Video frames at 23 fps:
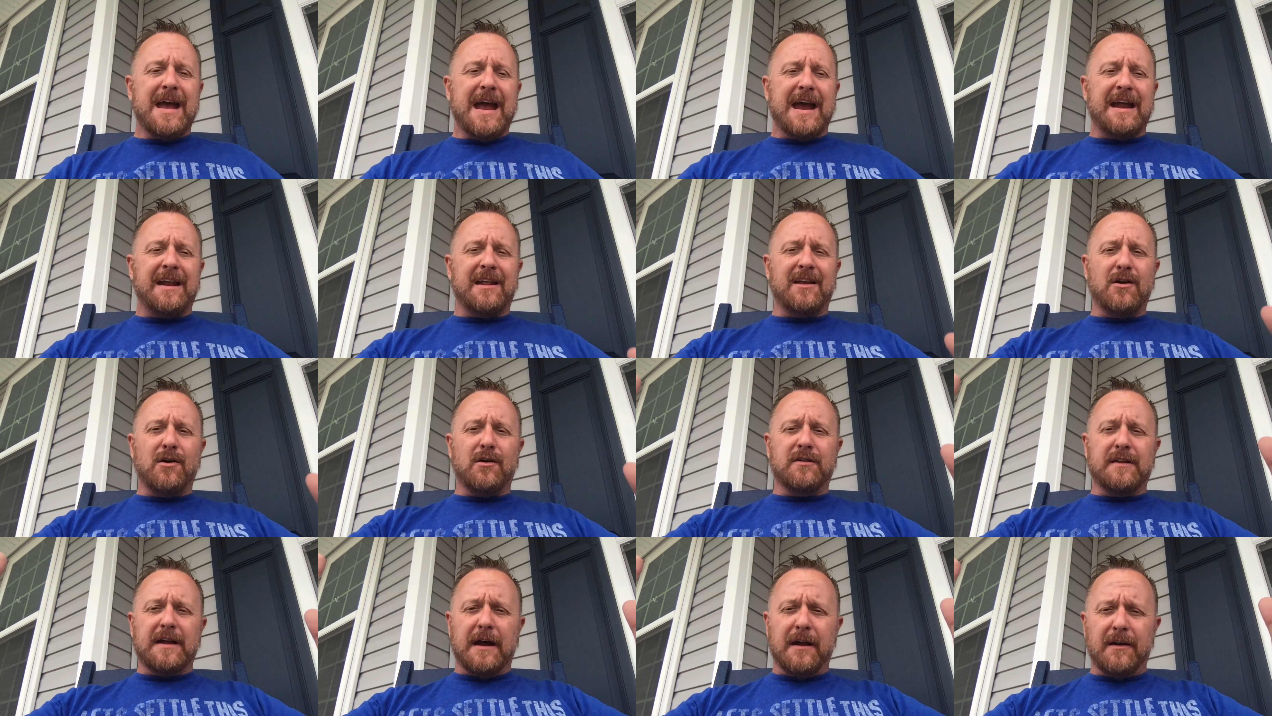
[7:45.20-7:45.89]
And it
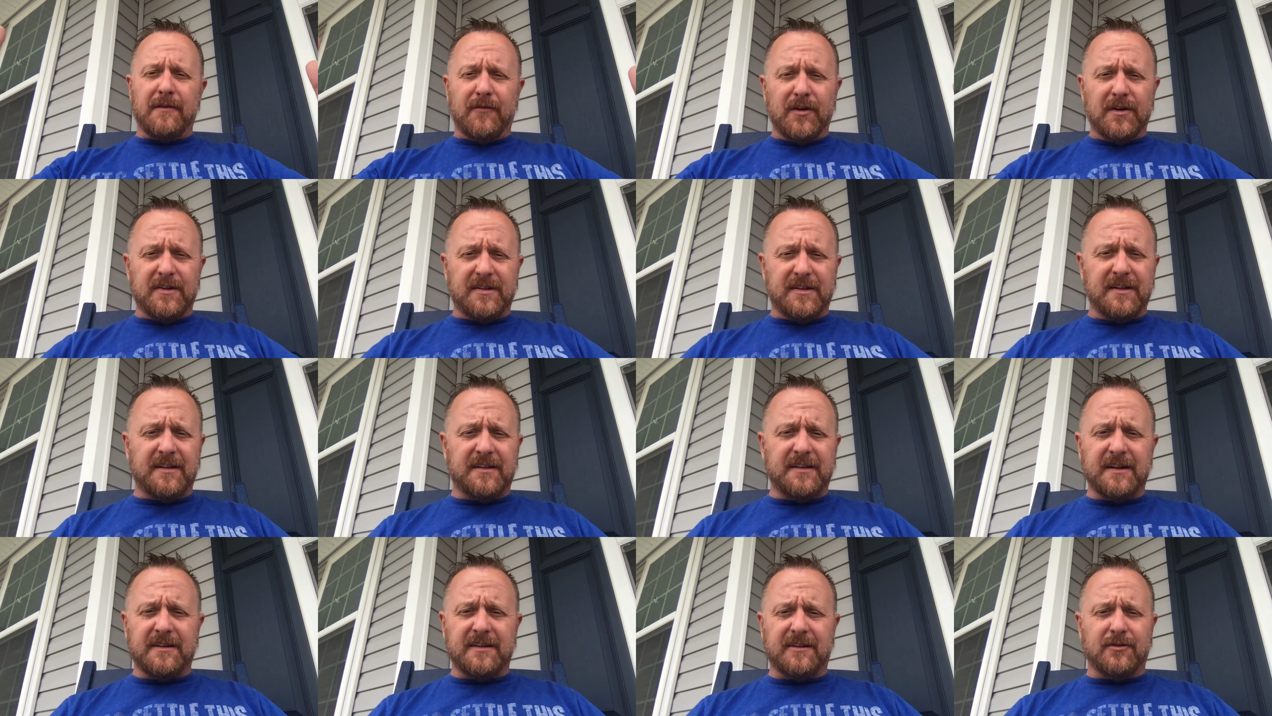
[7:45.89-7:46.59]
goes down in verses
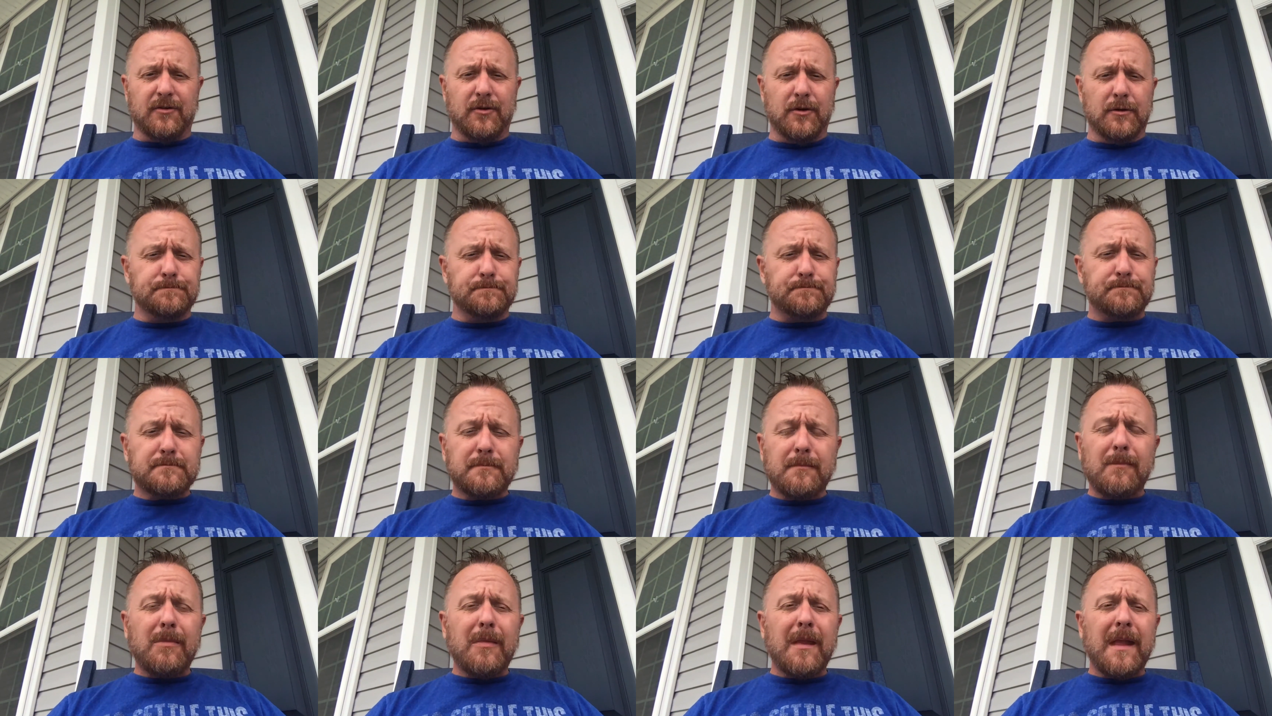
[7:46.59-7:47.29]
6 through
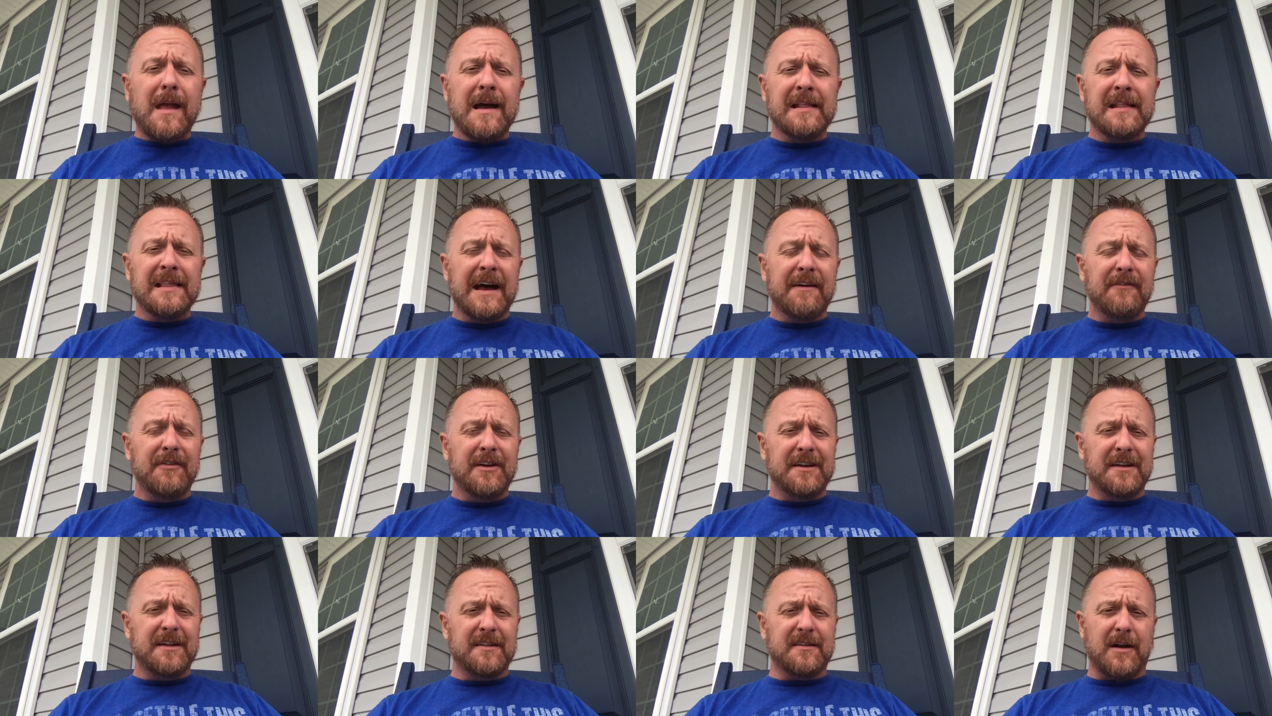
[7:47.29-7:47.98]

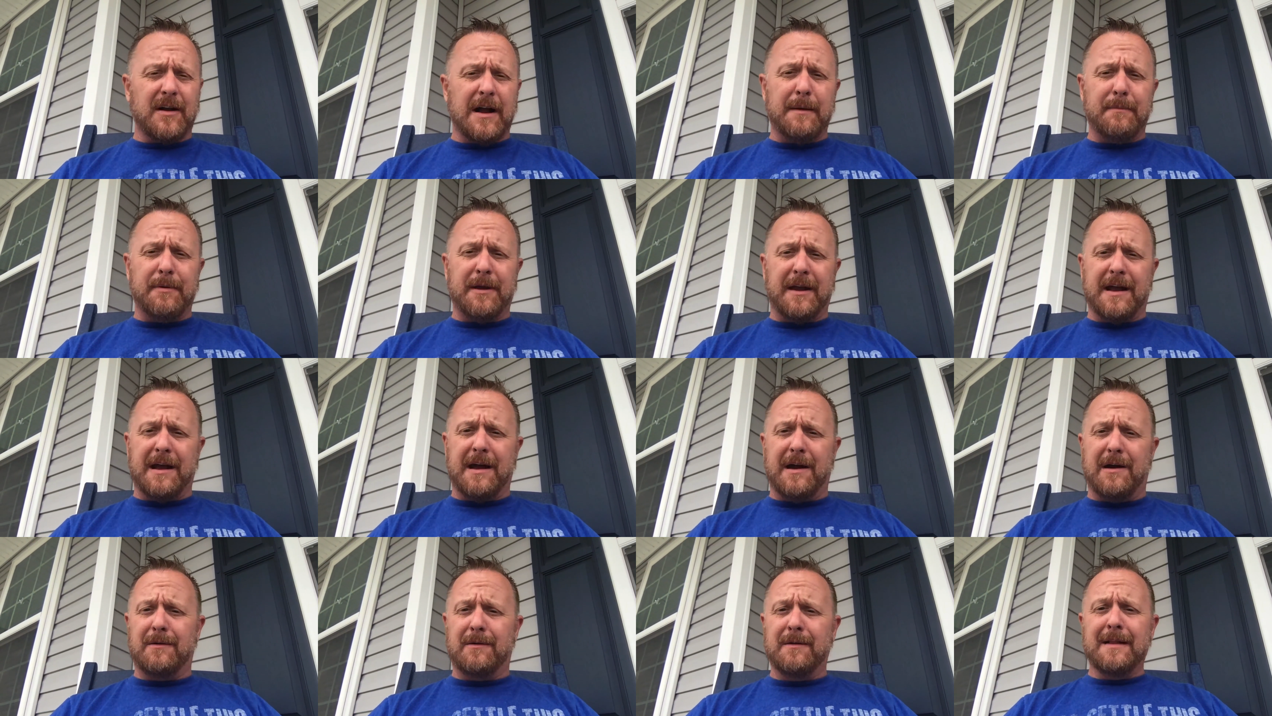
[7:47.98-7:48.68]
11, describing
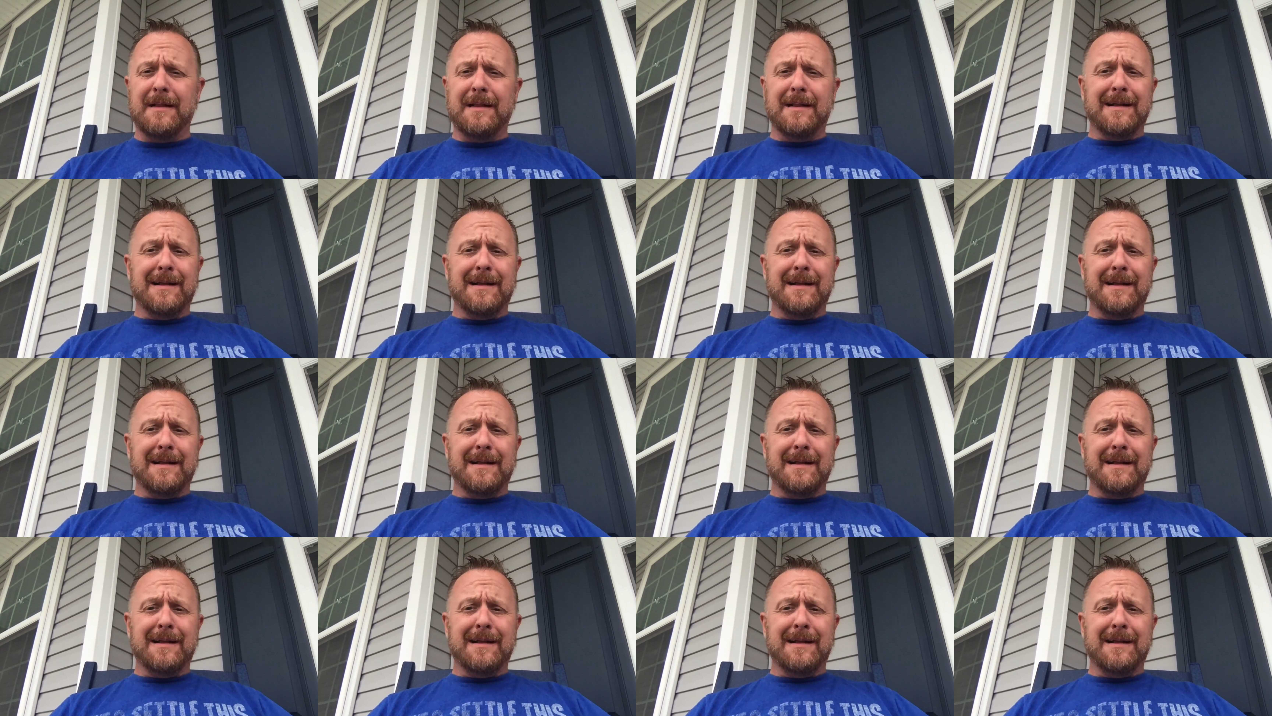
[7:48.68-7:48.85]
how,